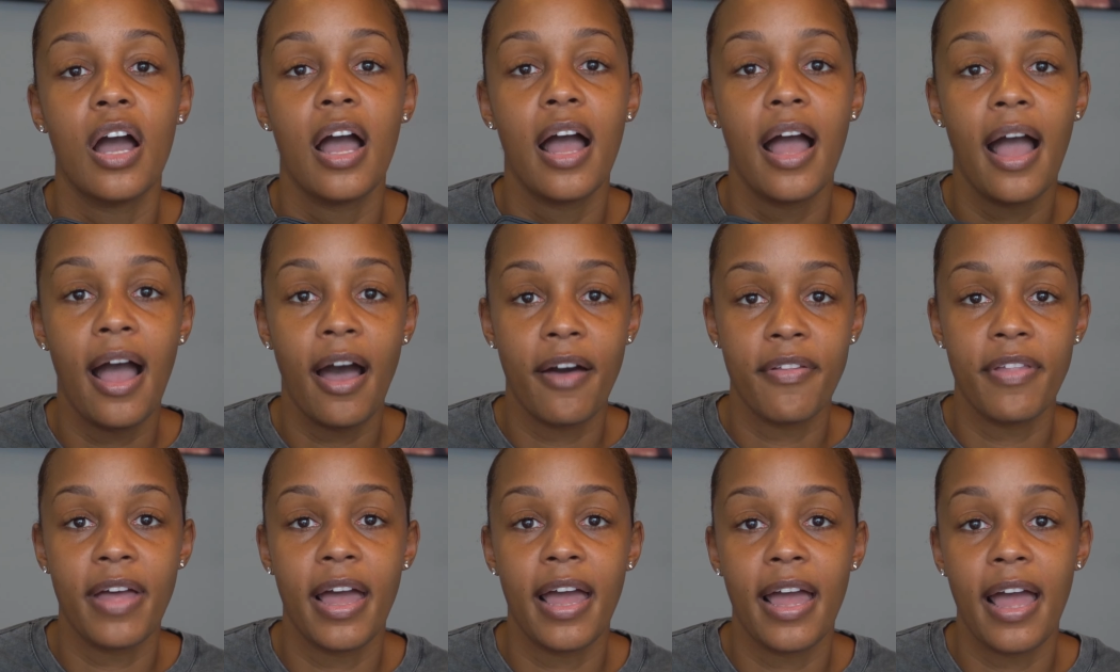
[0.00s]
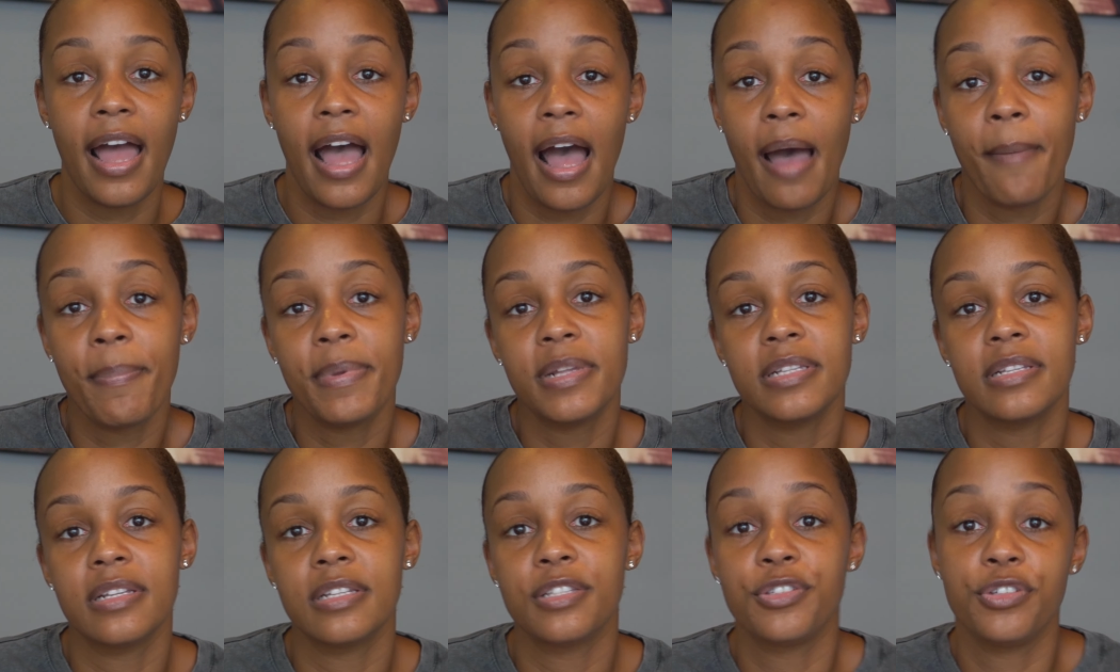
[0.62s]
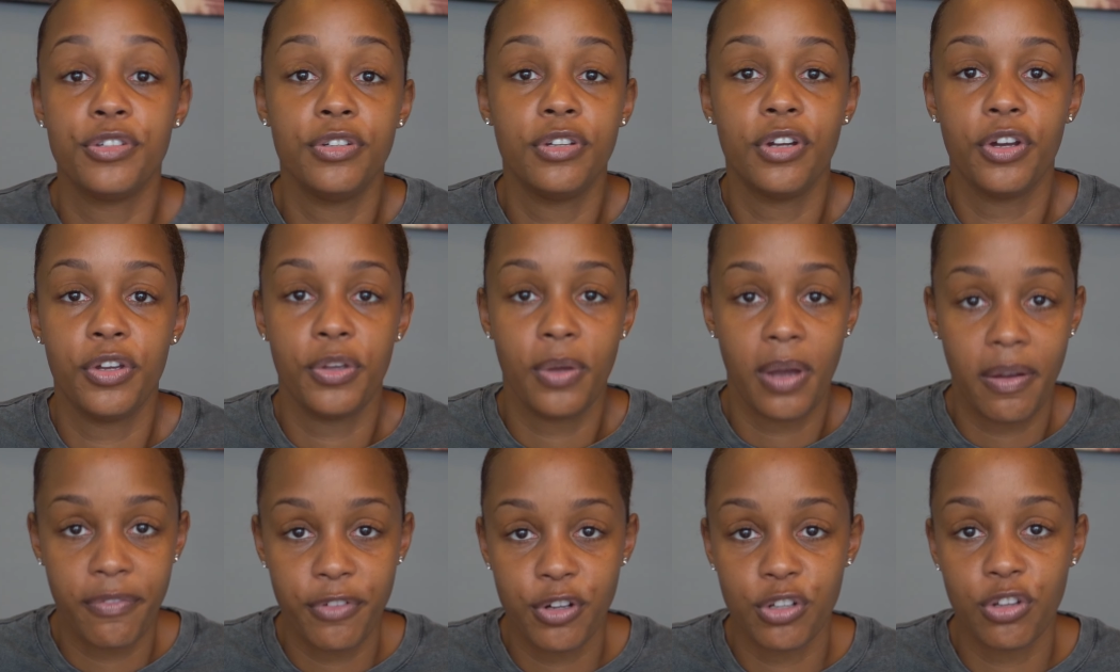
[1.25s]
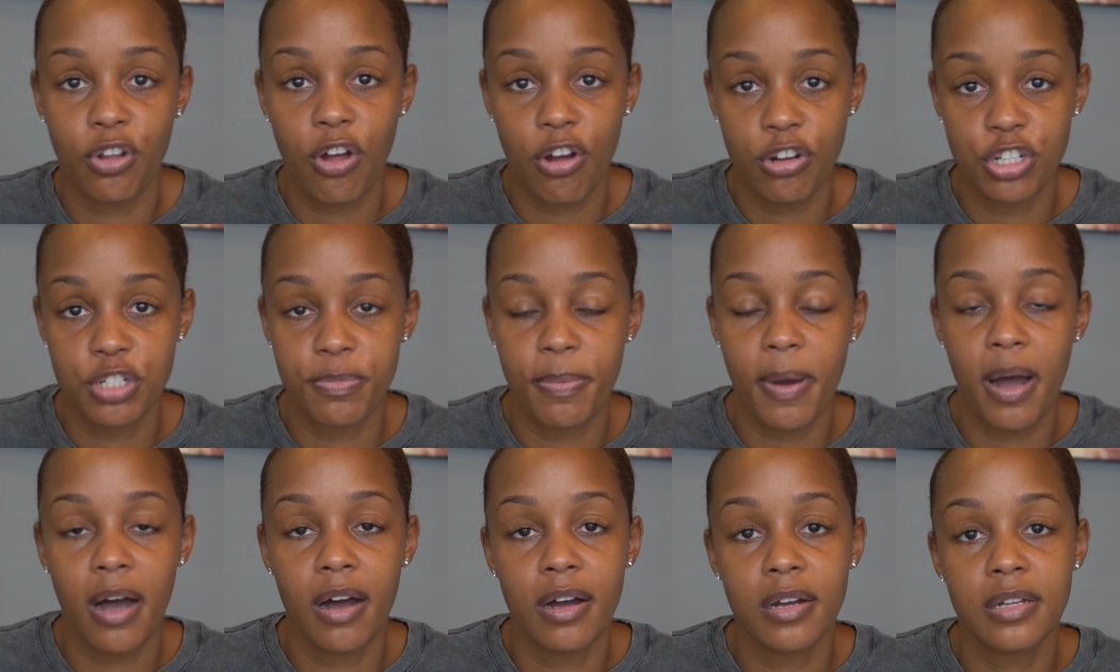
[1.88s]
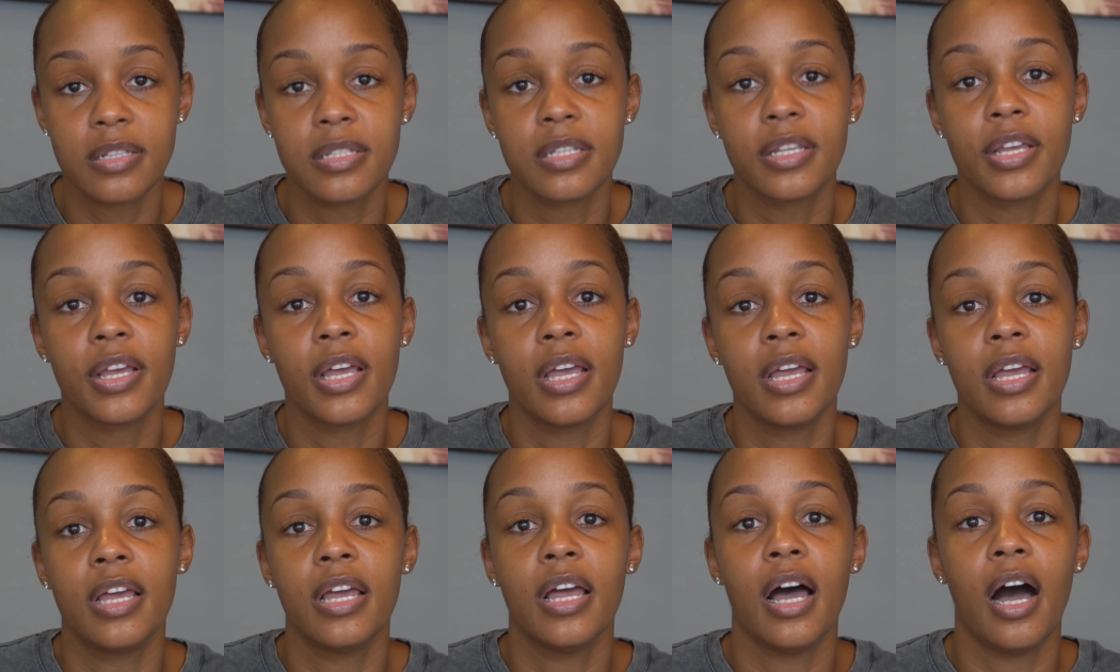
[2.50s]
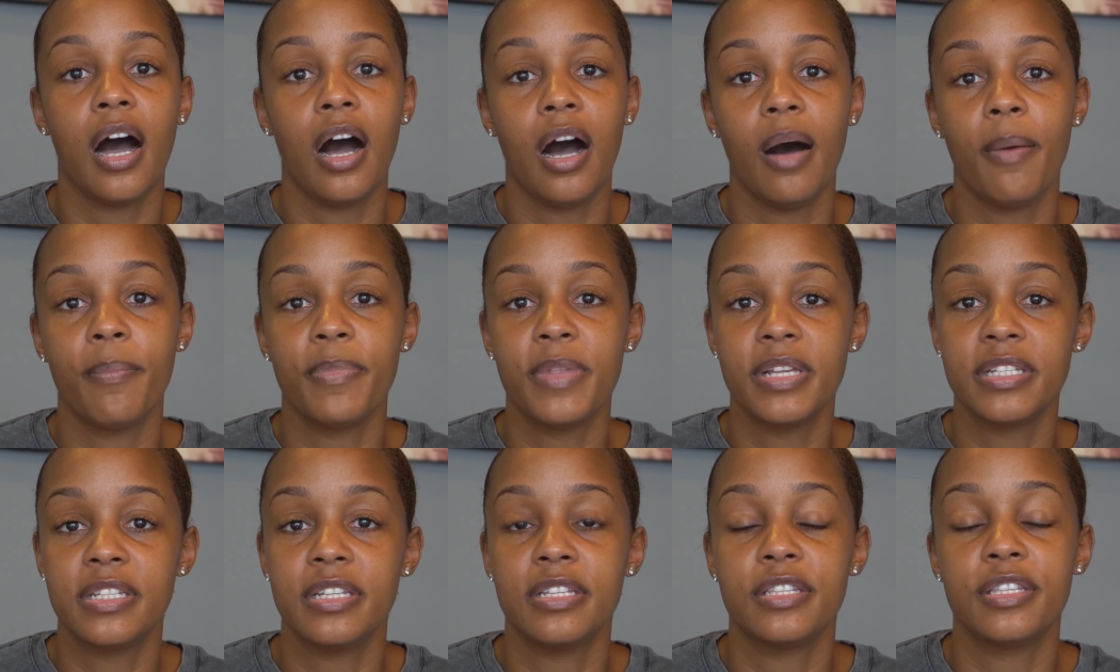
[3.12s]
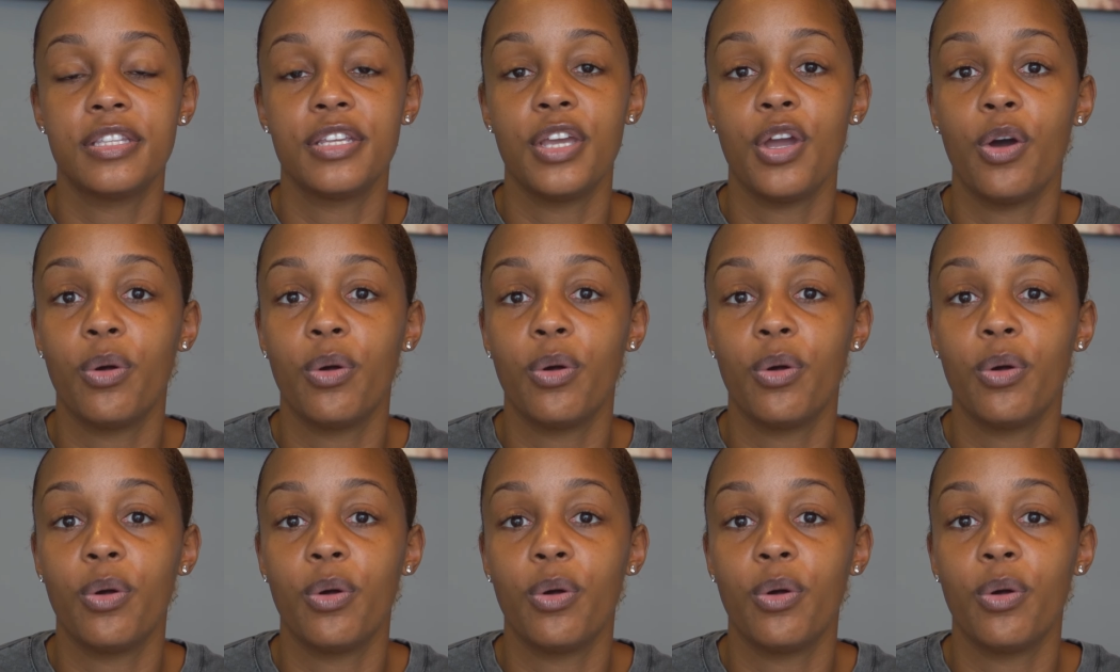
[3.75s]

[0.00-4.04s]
how that happens is, you know, you have your launch box. This is the